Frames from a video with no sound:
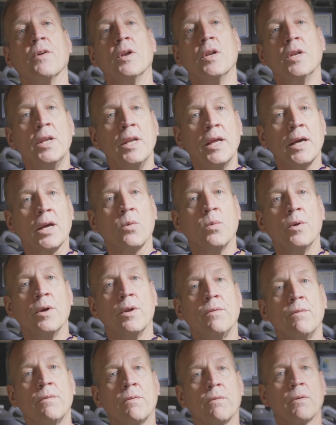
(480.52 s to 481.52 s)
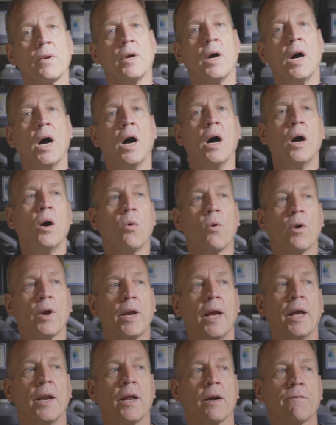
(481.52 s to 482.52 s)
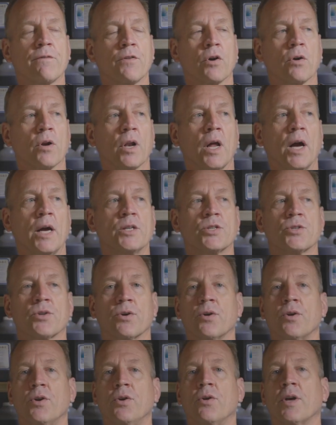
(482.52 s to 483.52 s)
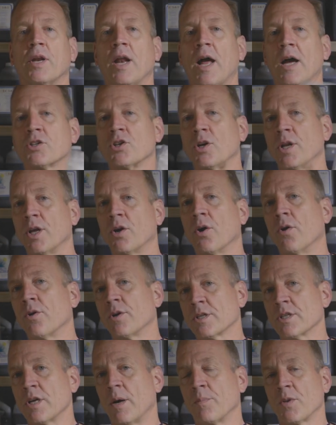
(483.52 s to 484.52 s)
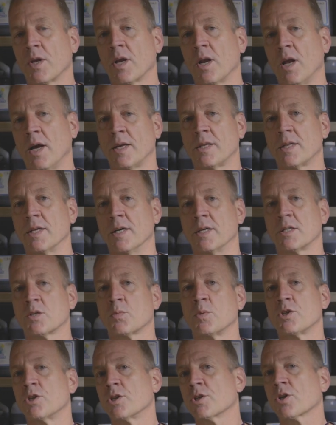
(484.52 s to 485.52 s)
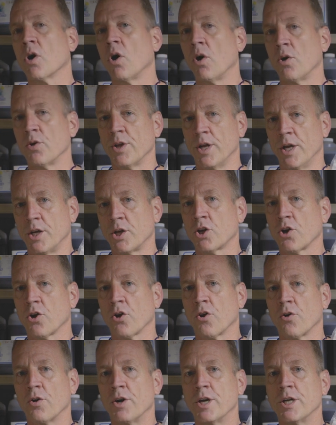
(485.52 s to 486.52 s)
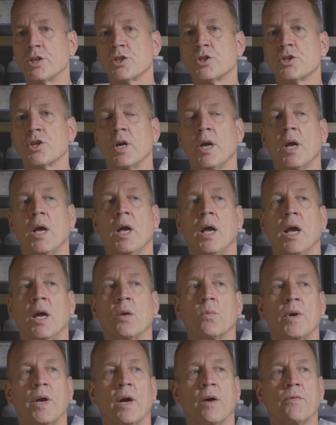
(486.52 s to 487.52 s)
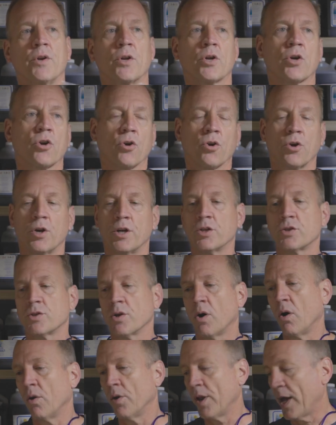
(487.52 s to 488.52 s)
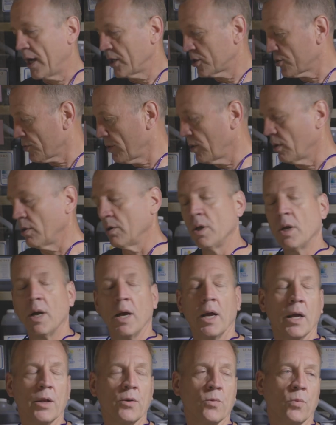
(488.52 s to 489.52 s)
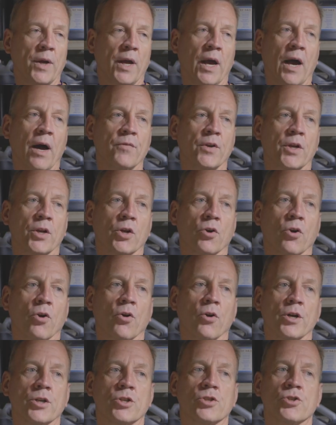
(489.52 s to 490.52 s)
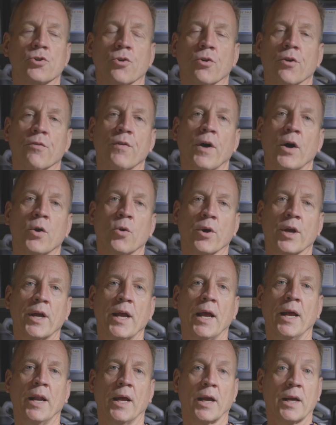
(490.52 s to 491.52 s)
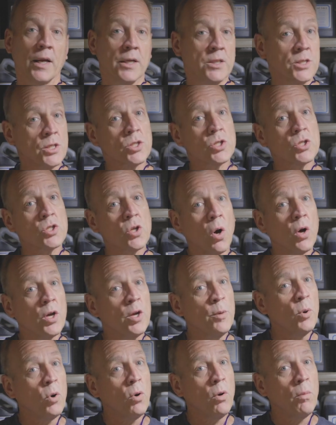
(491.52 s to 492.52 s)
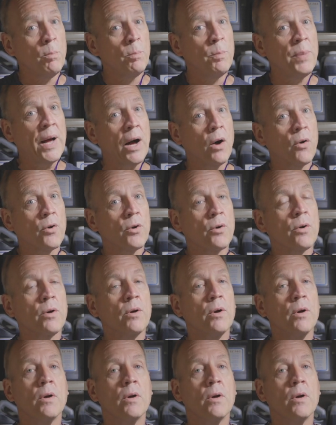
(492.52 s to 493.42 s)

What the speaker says: a liquid organic fertilizer, you can actually go to something like this, which is called Encourage. And we have an Encourage all natural, and we have an Encourage certified organic. And it's a soluble powder